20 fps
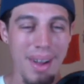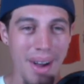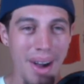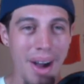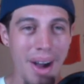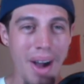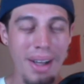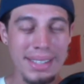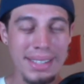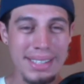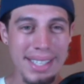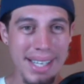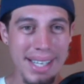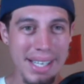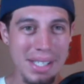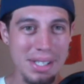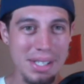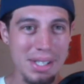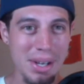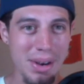On
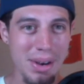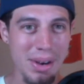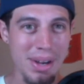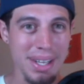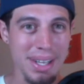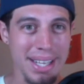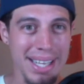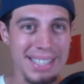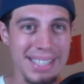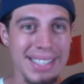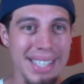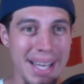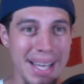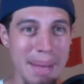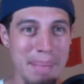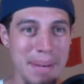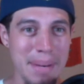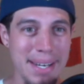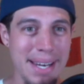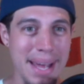today's show, Aleksi
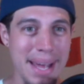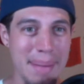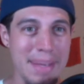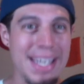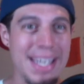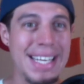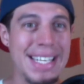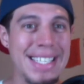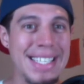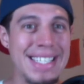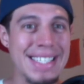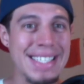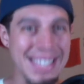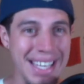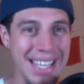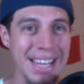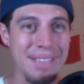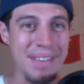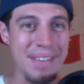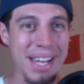Heponiemi is
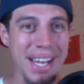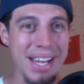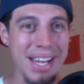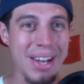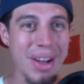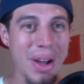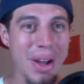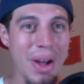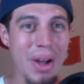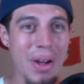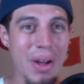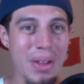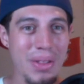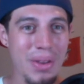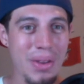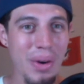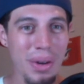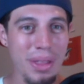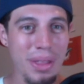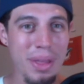leaving
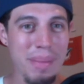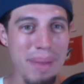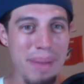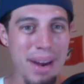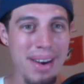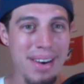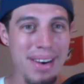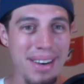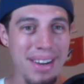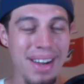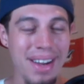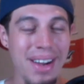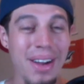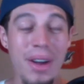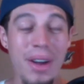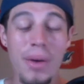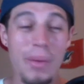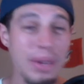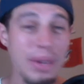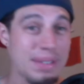North America.
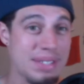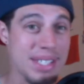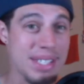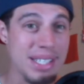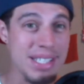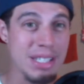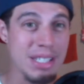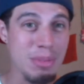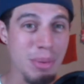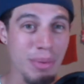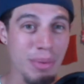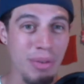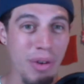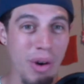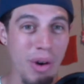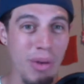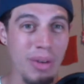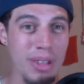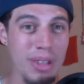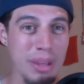We've seen this
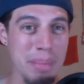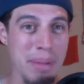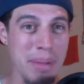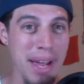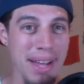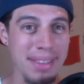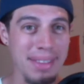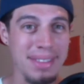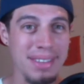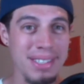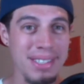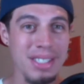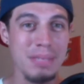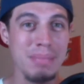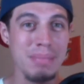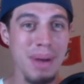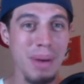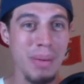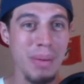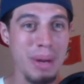before with the Panthers,
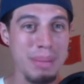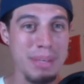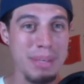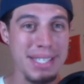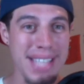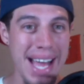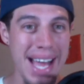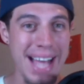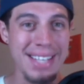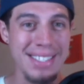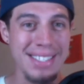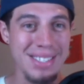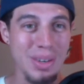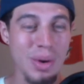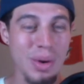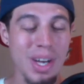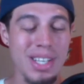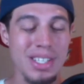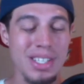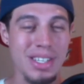but we must ask the
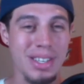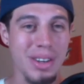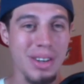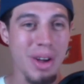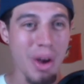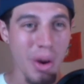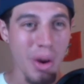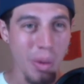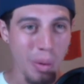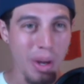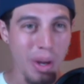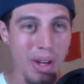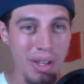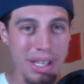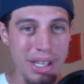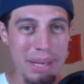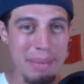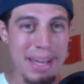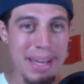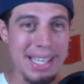question will
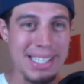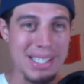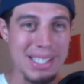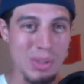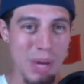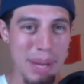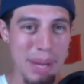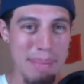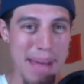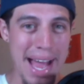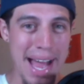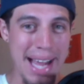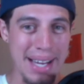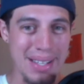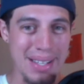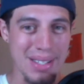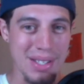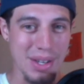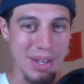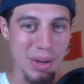he make his way
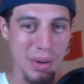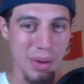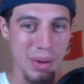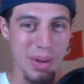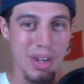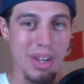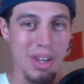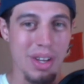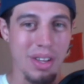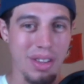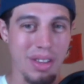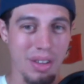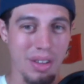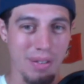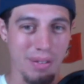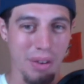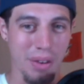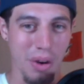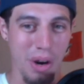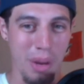back to the
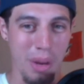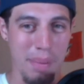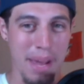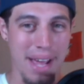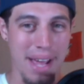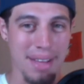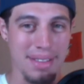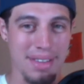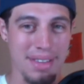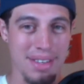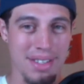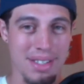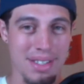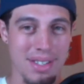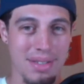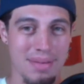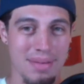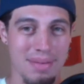Florida Panthers?